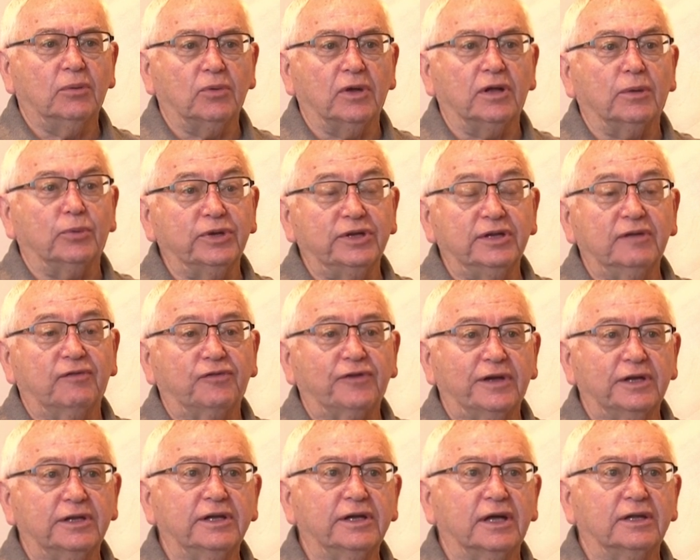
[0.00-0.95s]
well, we did
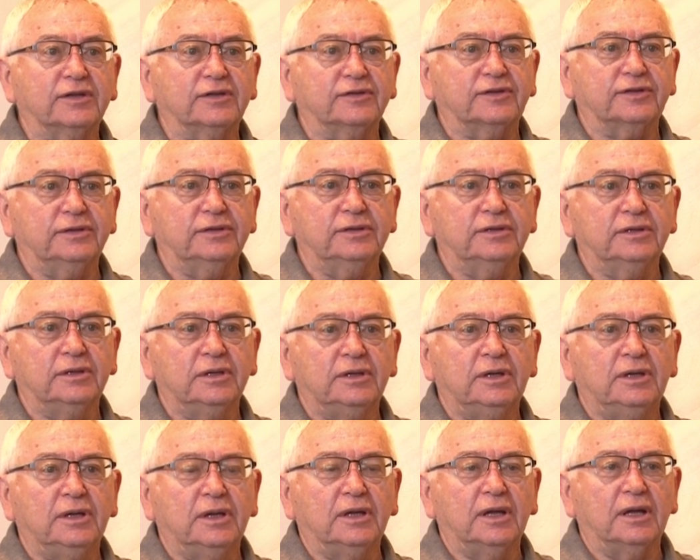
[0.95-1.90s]
find out that the
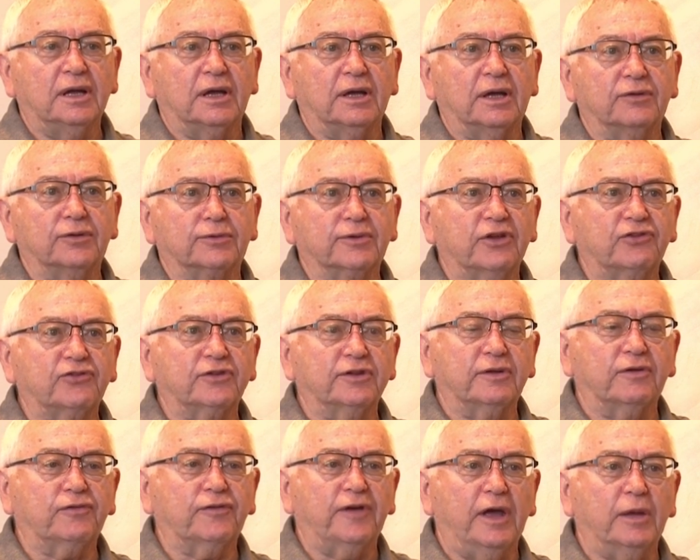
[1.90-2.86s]
The rest
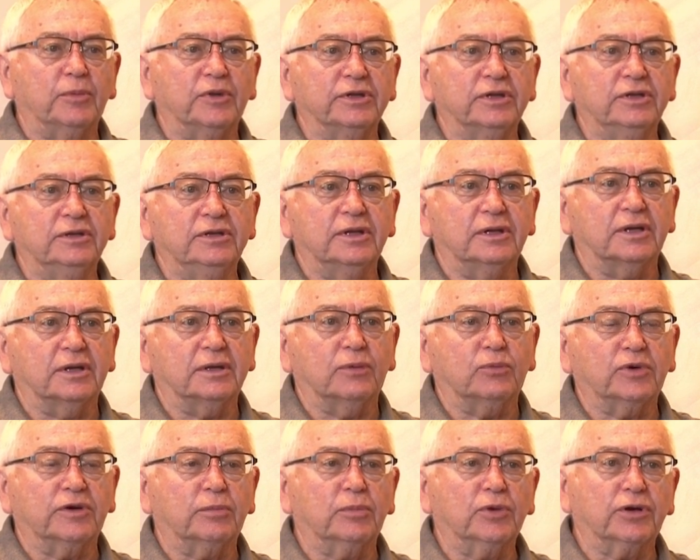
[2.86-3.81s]
of the family
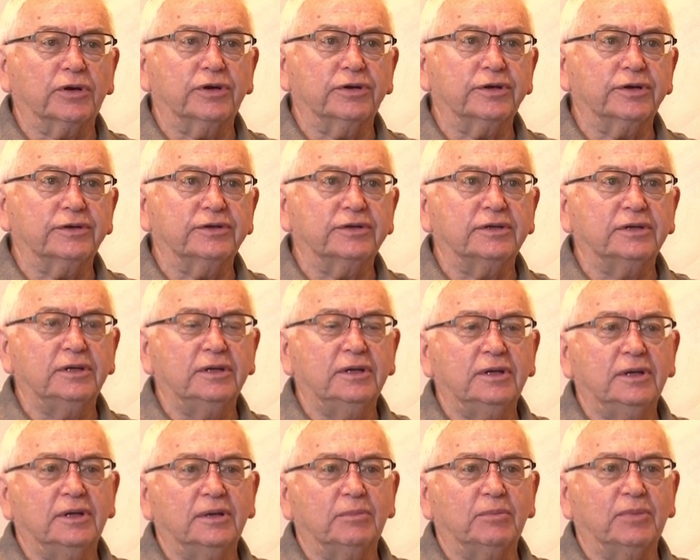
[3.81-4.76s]
were murdered
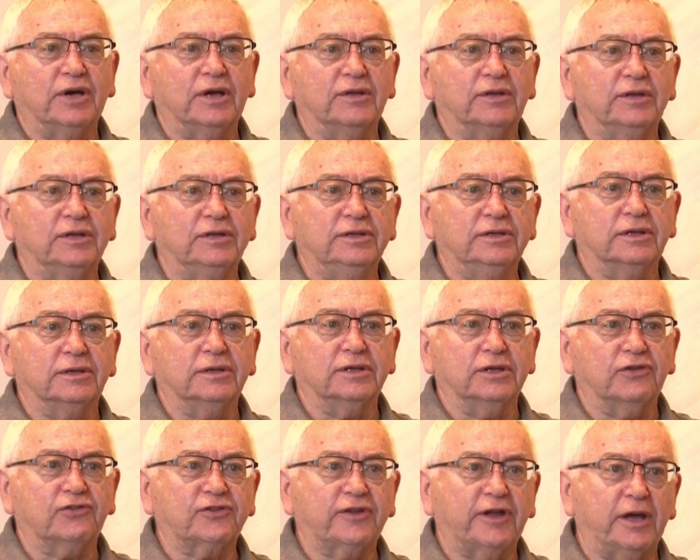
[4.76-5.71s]
by the
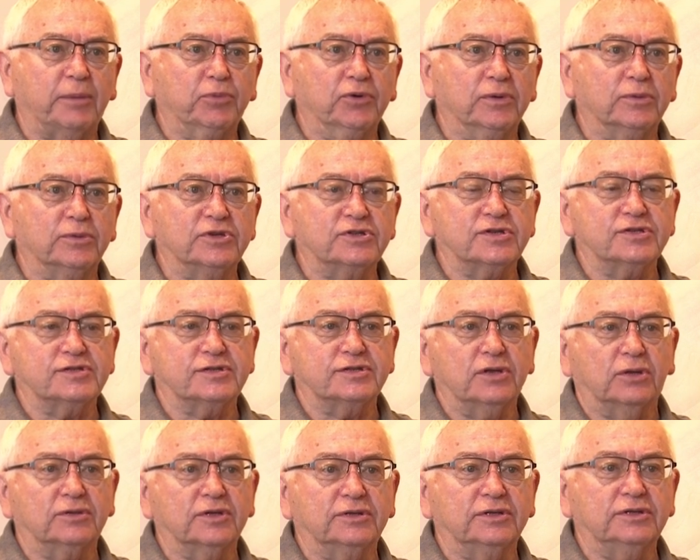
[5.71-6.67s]
Gestapo, which is
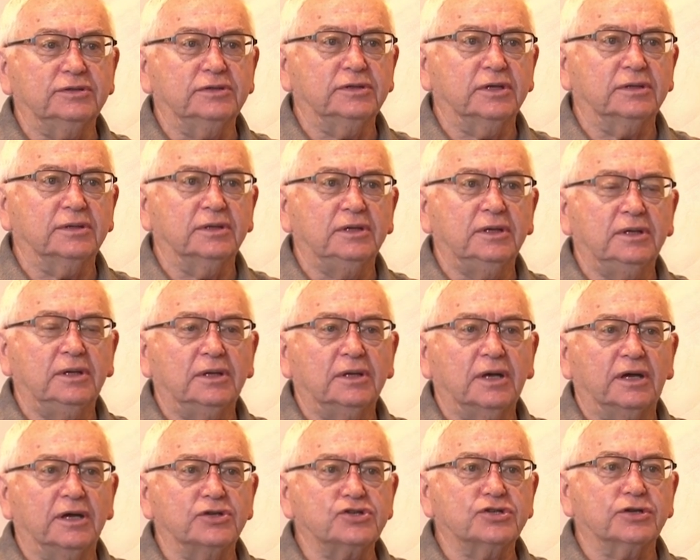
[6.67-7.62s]
the
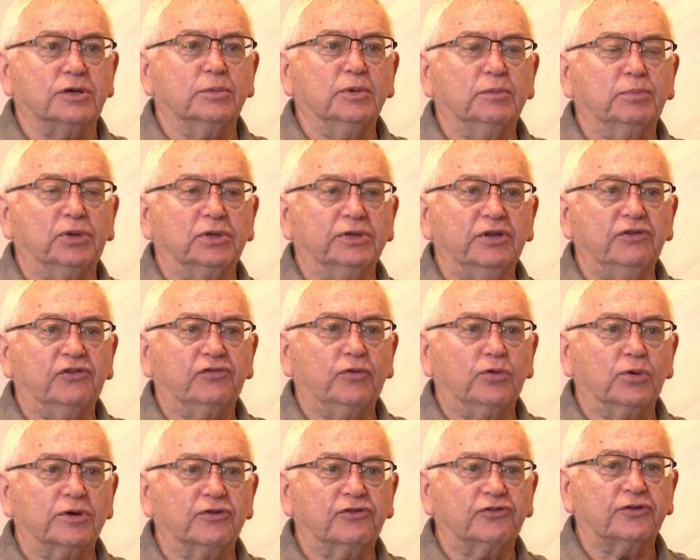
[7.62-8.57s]
German police
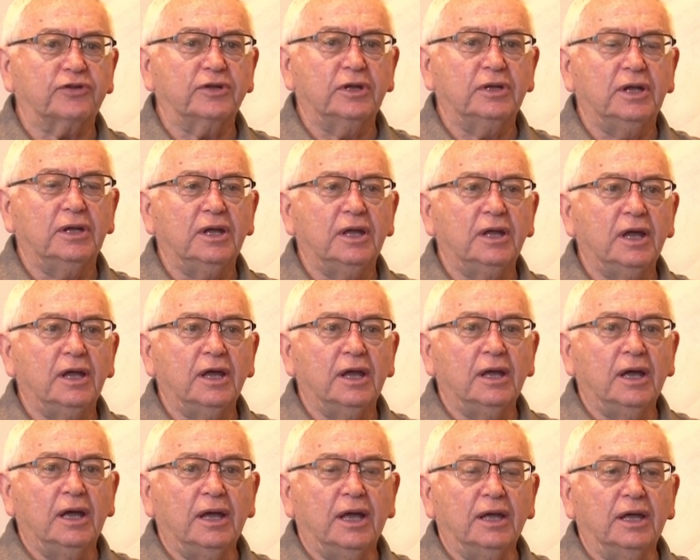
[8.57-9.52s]
force.
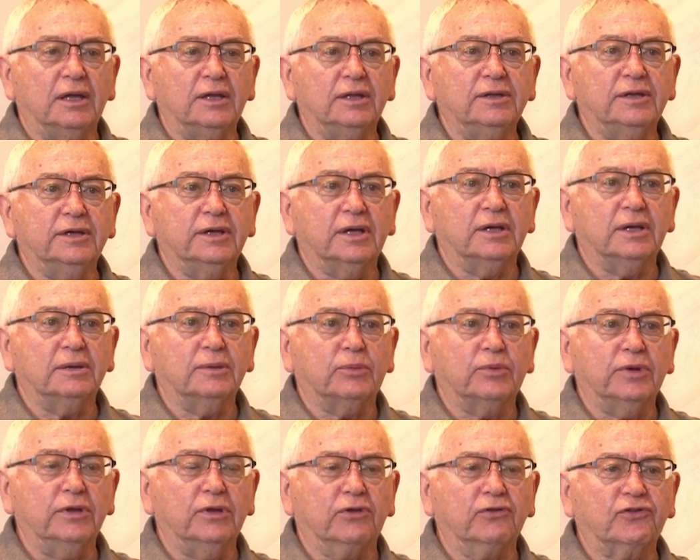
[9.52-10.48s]
And
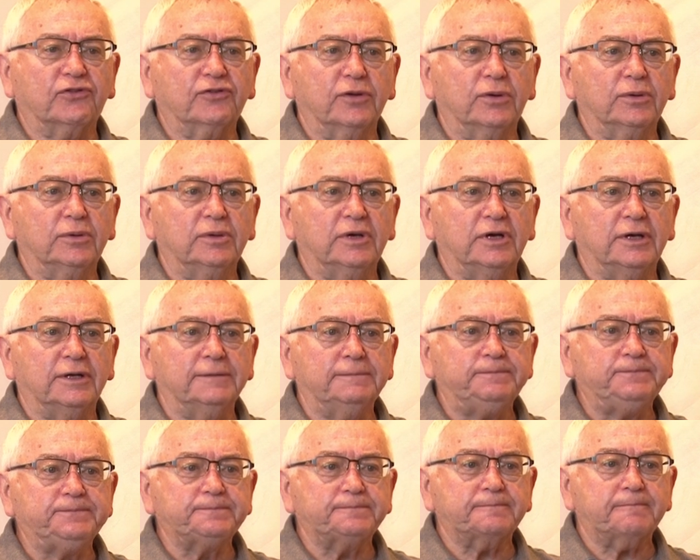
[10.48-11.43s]
we
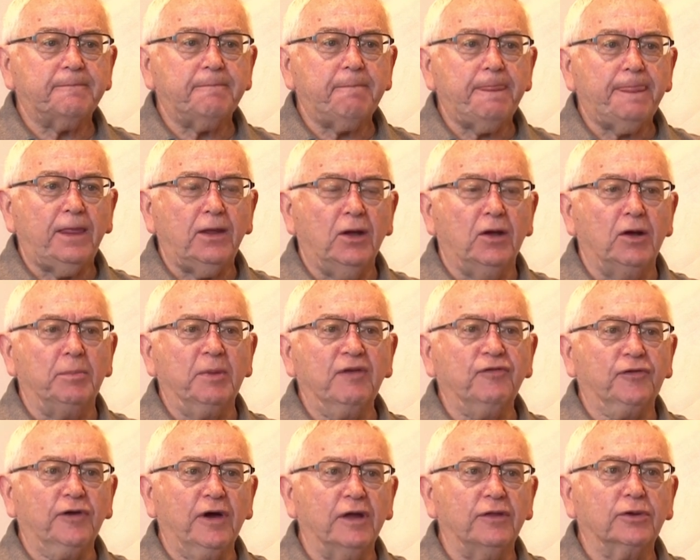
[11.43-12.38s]
also,
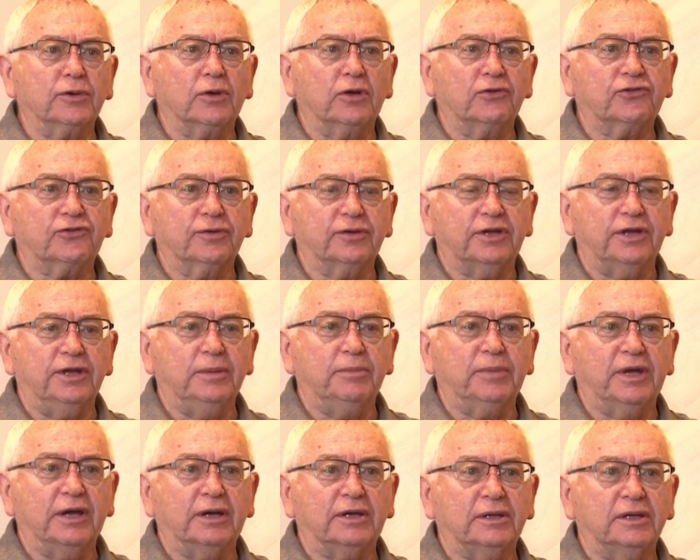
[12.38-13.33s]
my father also
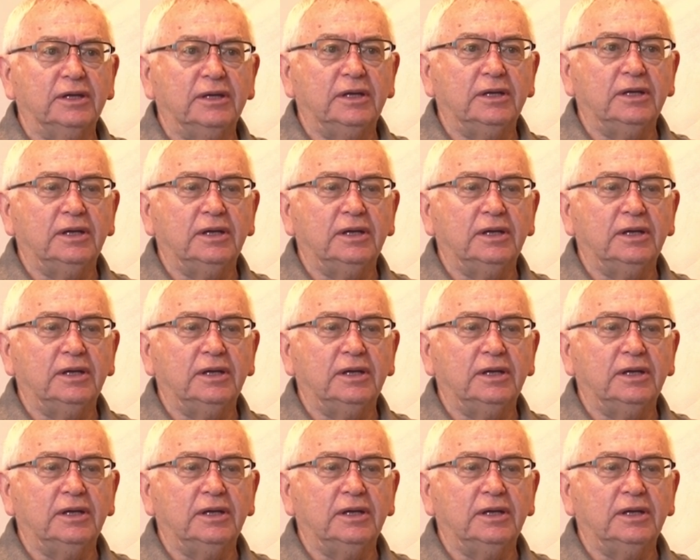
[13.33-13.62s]
came back